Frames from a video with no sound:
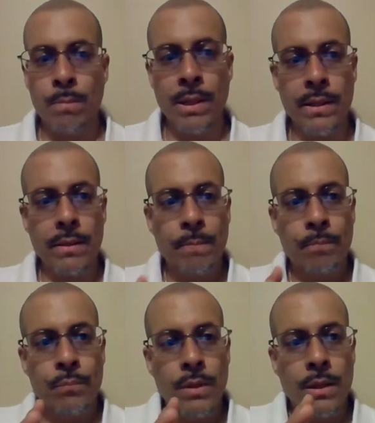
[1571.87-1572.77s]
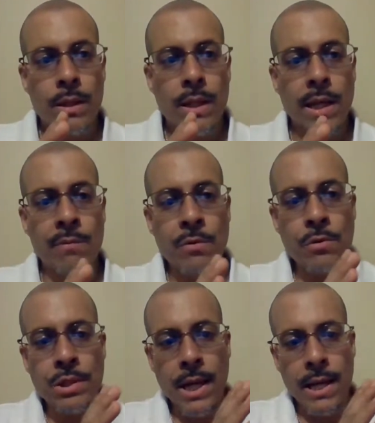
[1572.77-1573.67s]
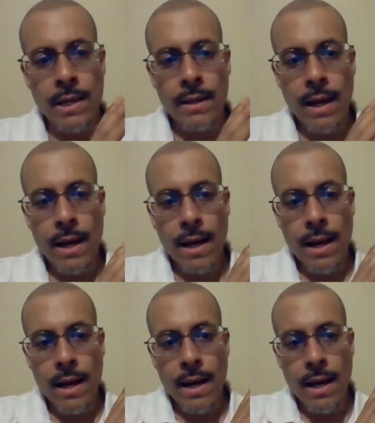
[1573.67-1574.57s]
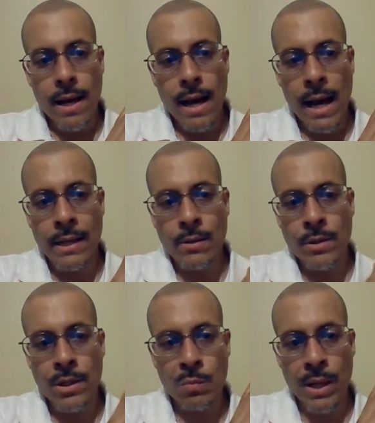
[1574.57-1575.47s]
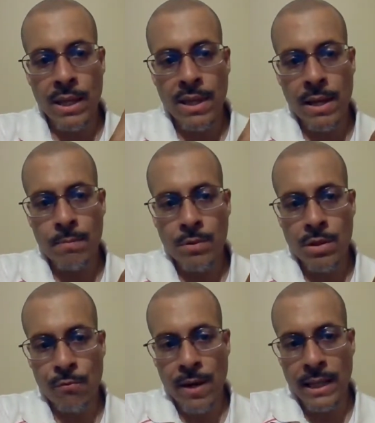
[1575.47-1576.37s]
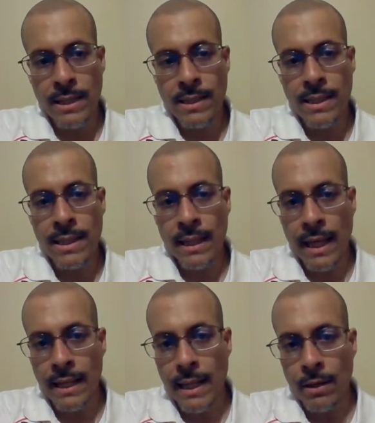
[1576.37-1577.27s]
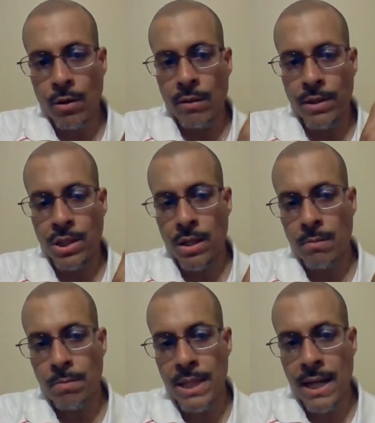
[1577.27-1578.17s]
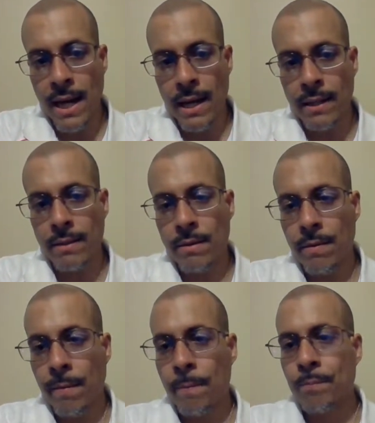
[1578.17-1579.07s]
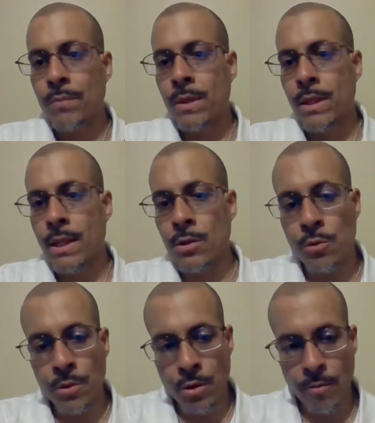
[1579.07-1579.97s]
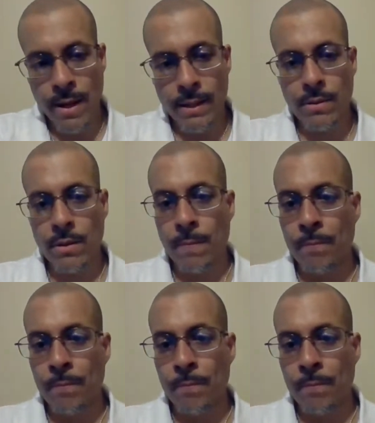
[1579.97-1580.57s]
But if you say, I don't expect them to finally see the light and all of a sudden be kind, then you are correct.